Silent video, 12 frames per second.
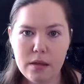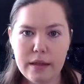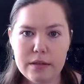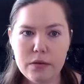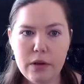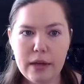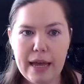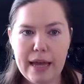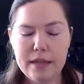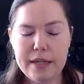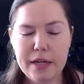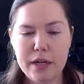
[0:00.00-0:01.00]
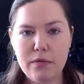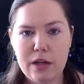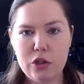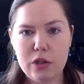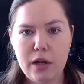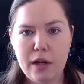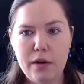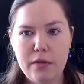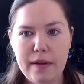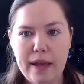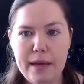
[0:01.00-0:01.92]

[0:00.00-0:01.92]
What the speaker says: let's look at a derivation of